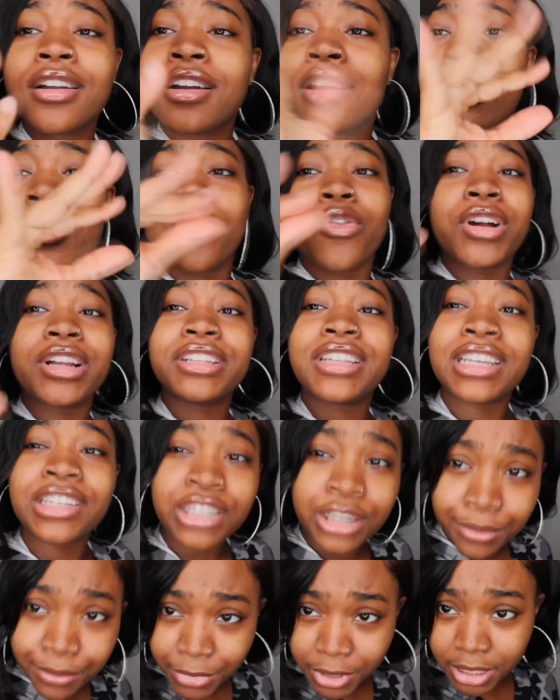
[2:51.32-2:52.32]

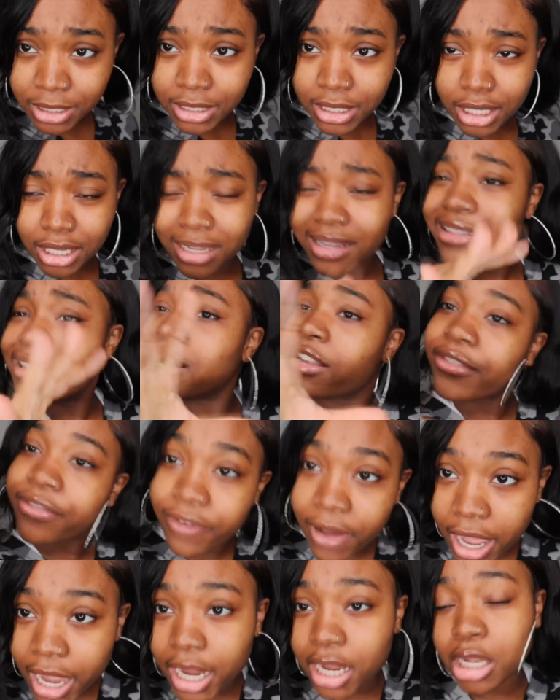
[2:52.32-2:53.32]
Quarantation birthday? That's
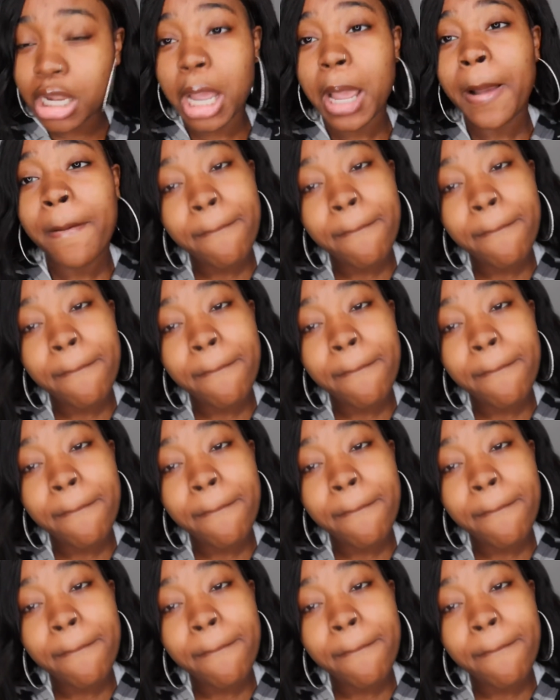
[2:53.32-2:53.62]
fine.